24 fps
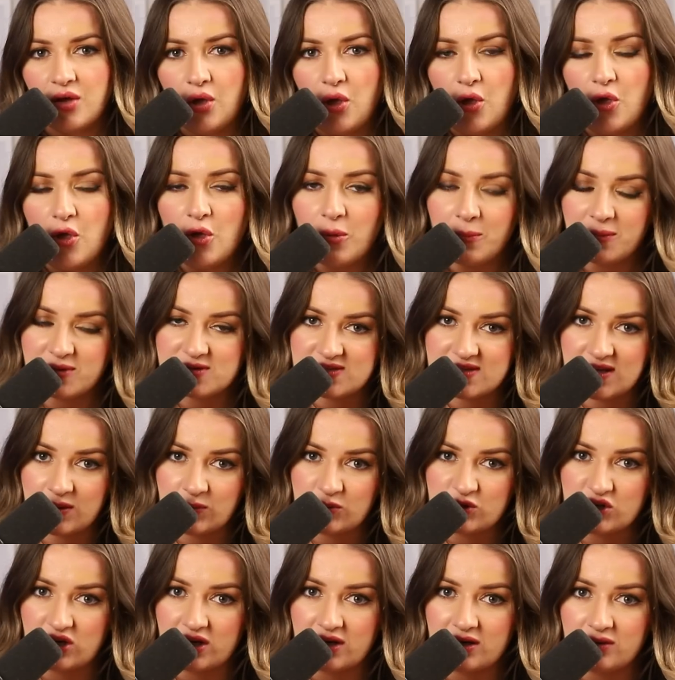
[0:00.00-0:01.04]
her
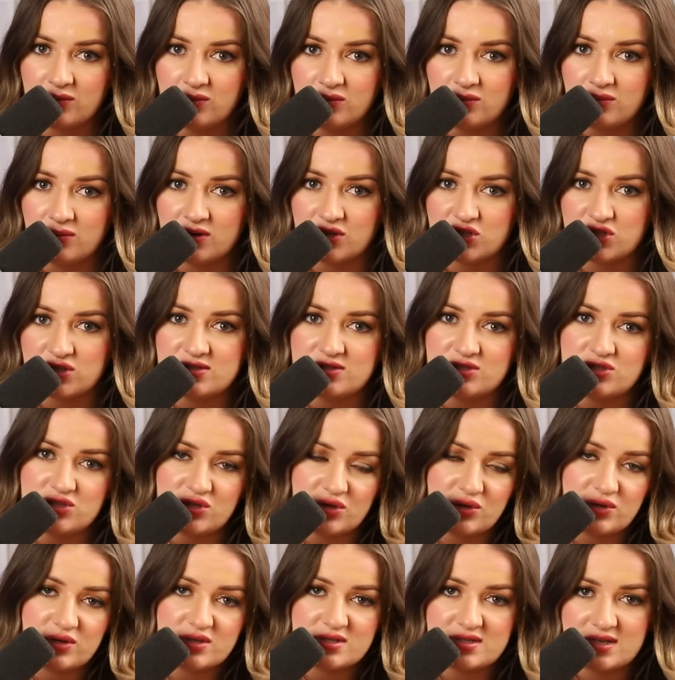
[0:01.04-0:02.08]
perception, which is
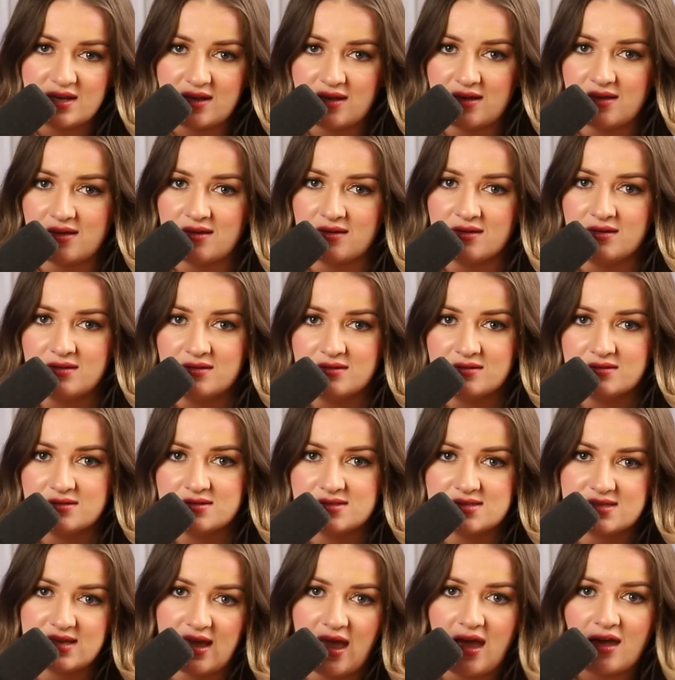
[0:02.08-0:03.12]
dirty,
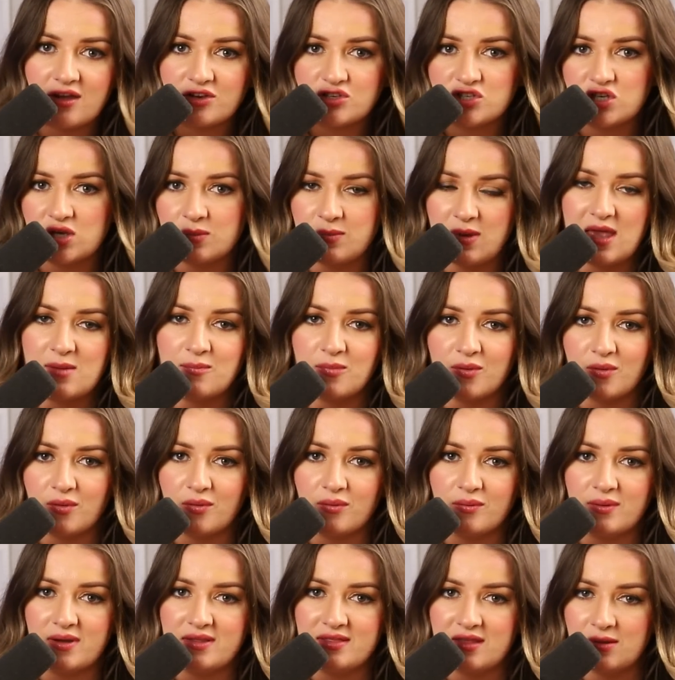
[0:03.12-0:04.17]
scoungy
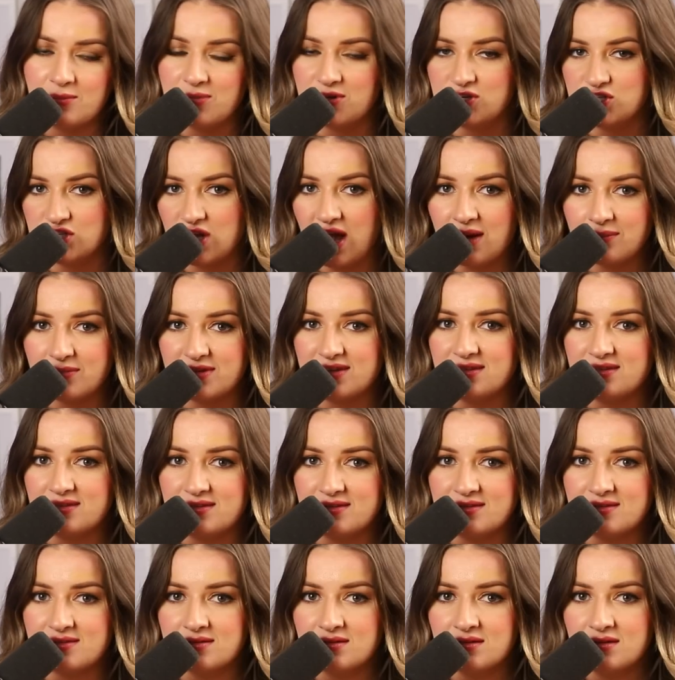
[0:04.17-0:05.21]
people in their
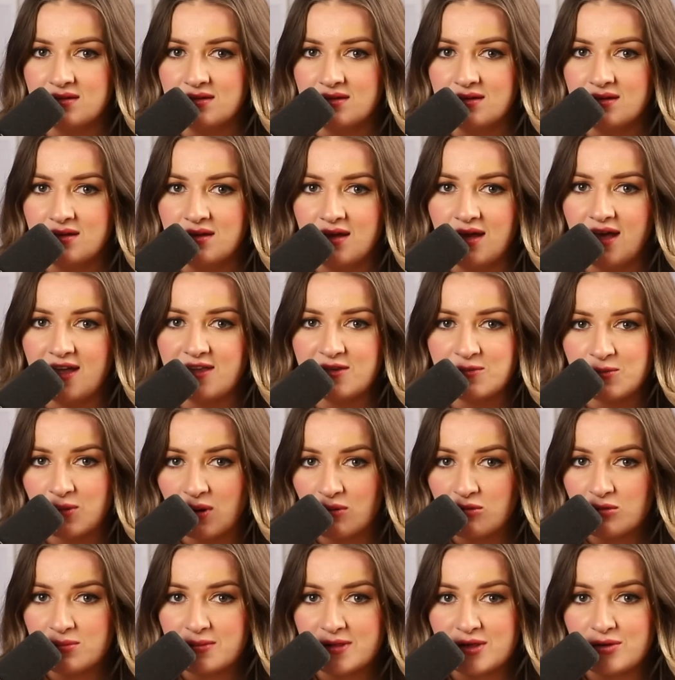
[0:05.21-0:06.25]
pajamas. It's
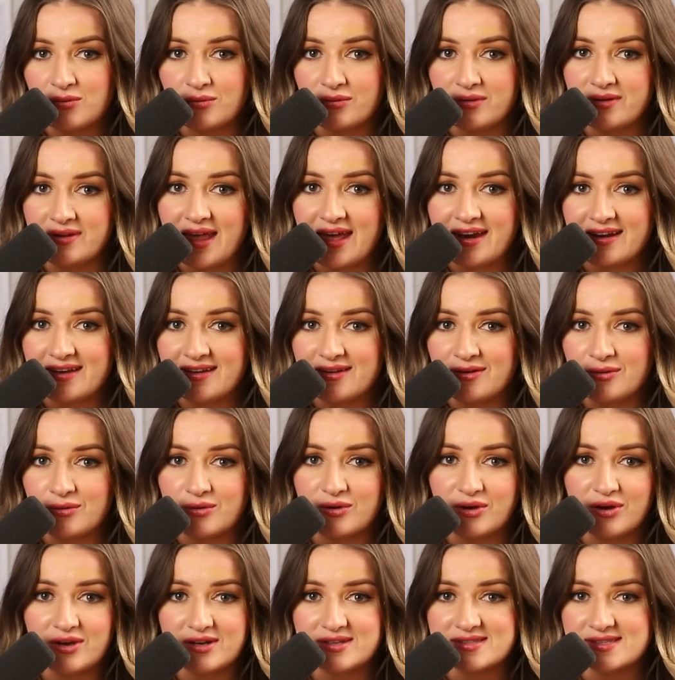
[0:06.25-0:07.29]
probably your nana who
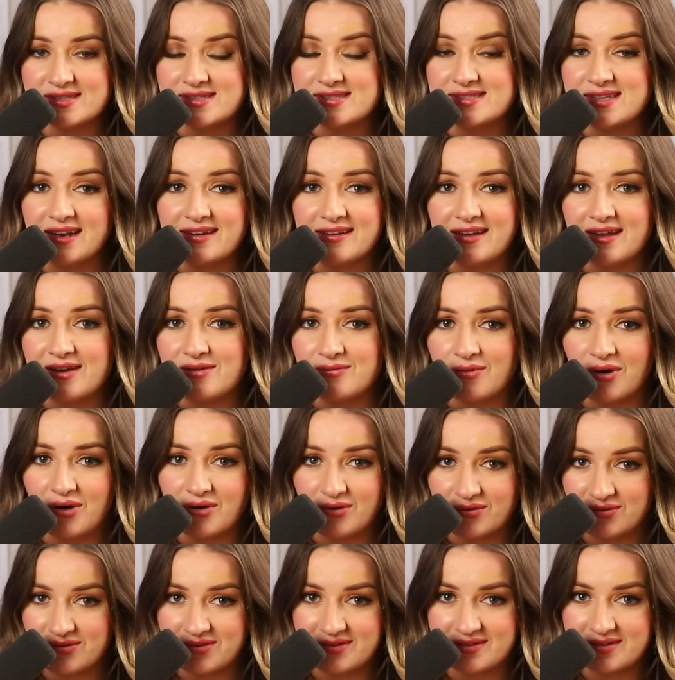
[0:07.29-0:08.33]
cooks a Sunday
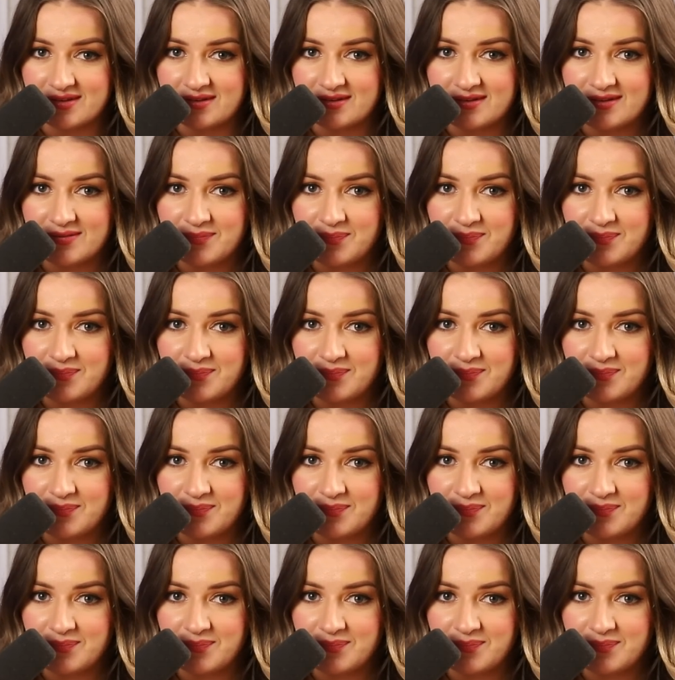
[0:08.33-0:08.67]
roast.